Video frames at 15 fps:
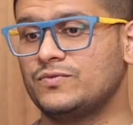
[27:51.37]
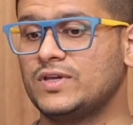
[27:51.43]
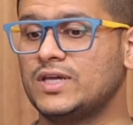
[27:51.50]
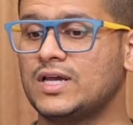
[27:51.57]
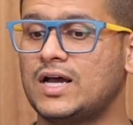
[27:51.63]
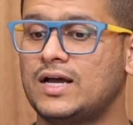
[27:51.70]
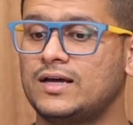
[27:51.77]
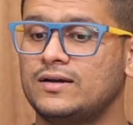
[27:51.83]
we
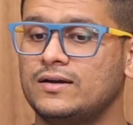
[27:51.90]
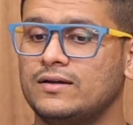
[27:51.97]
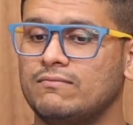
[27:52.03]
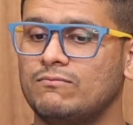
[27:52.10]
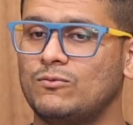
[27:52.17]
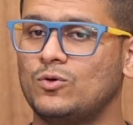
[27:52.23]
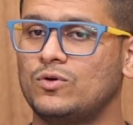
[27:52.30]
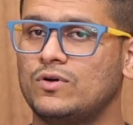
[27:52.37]
are
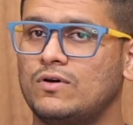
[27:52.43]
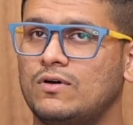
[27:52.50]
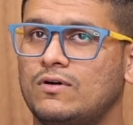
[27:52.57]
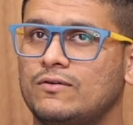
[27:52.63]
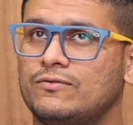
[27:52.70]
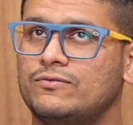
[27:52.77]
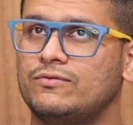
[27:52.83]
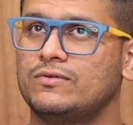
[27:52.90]
more
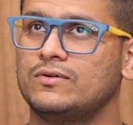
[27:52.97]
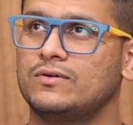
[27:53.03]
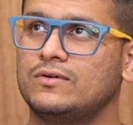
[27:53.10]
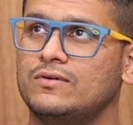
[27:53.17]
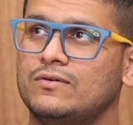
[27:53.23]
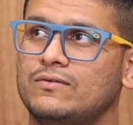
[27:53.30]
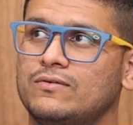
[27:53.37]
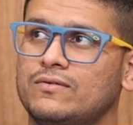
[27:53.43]
of
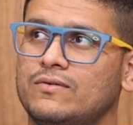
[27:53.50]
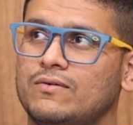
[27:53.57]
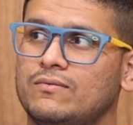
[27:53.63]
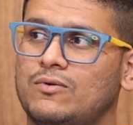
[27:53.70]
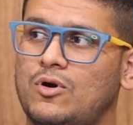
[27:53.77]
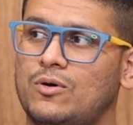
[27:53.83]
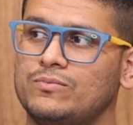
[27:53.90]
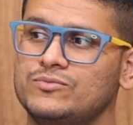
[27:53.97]

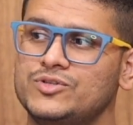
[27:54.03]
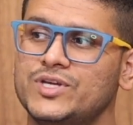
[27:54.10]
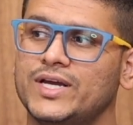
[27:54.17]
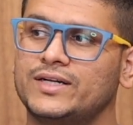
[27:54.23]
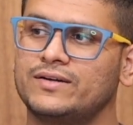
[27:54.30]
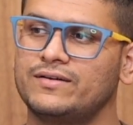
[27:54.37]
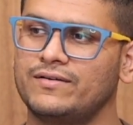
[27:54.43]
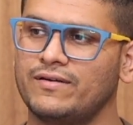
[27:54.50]

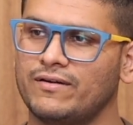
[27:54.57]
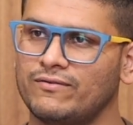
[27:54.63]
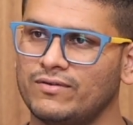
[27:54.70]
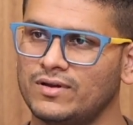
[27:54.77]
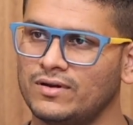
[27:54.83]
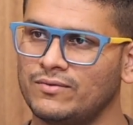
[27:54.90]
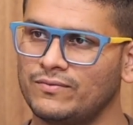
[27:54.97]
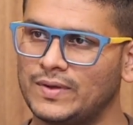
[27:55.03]
object
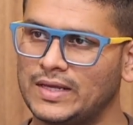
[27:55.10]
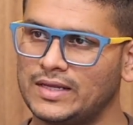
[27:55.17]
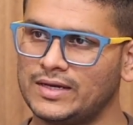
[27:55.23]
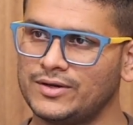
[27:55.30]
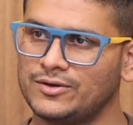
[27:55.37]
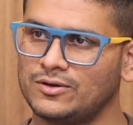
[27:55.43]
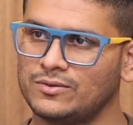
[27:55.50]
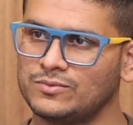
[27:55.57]
driven
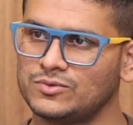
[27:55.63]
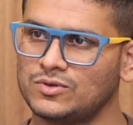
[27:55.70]
in terms